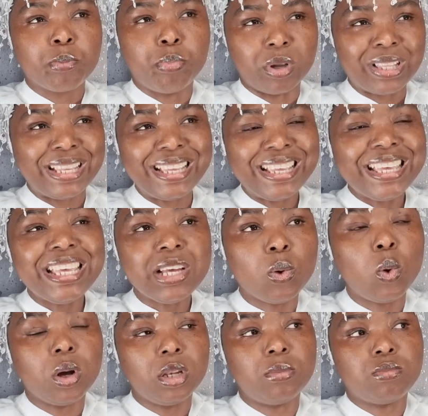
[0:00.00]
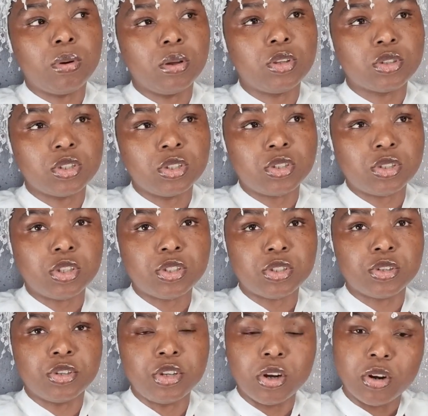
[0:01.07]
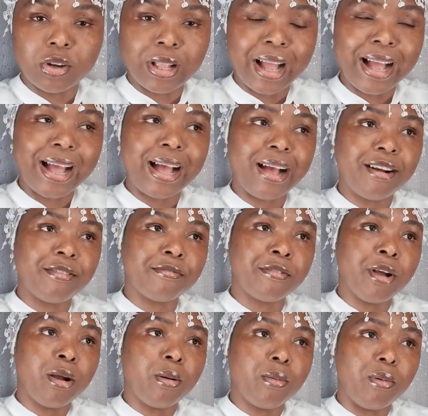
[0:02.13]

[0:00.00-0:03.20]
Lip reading: But equally, brothers and sisters, you're going to have